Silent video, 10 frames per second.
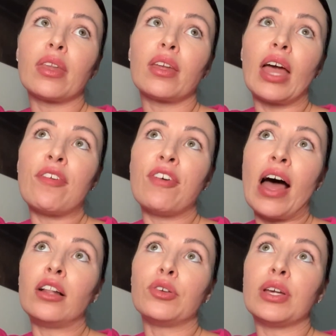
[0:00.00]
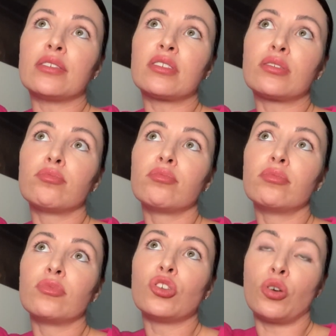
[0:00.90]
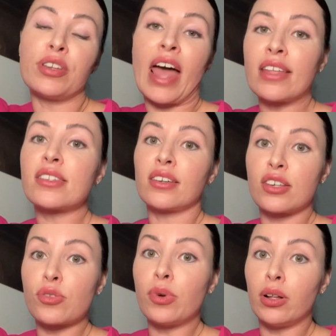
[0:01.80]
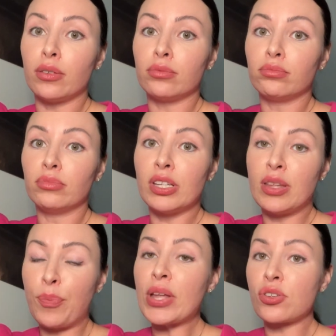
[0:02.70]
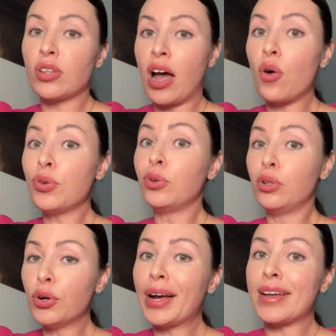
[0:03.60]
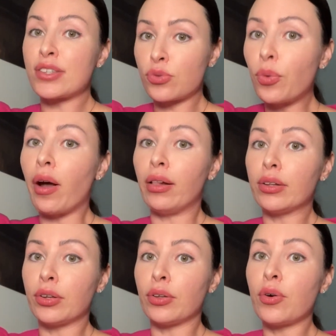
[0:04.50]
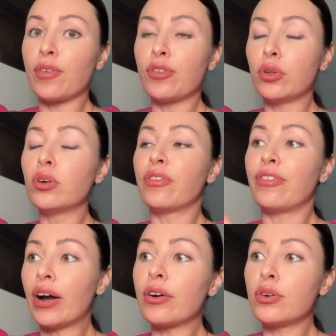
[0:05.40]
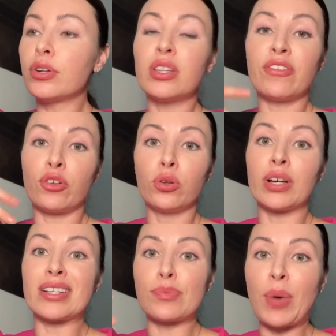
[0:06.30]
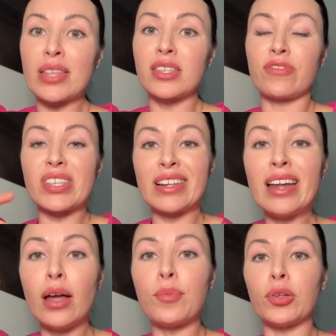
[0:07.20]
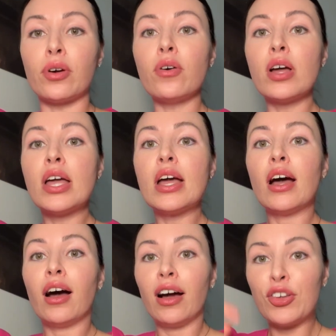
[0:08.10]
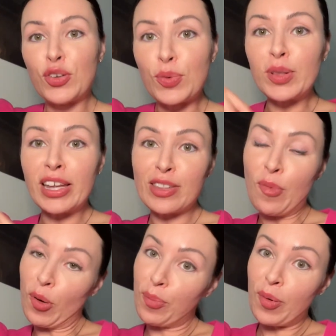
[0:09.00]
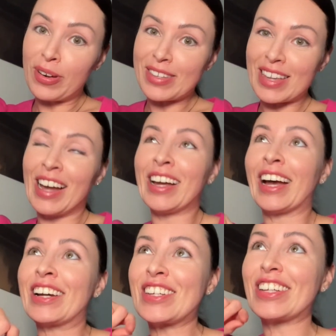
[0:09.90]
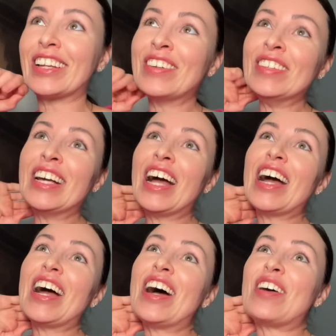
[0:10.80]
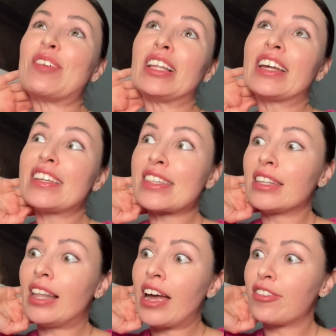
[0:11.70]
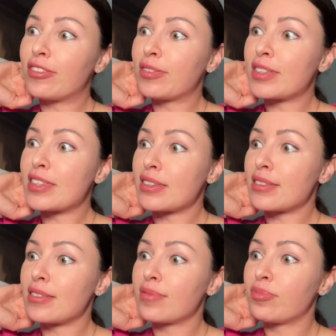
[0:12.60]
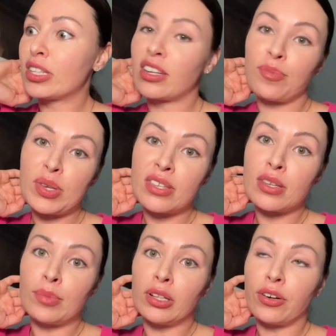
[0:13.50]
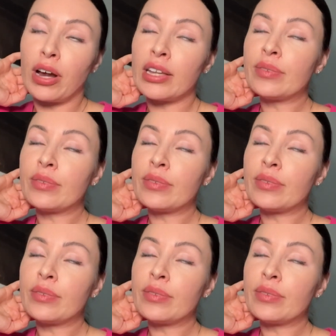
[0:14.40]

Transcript: evaluate your dancing as well. It depends on how you look as well, you know. If you look very good, if you look expensive, slim, you know, you will get more points actually. Well, I guess in life it can be similar, right?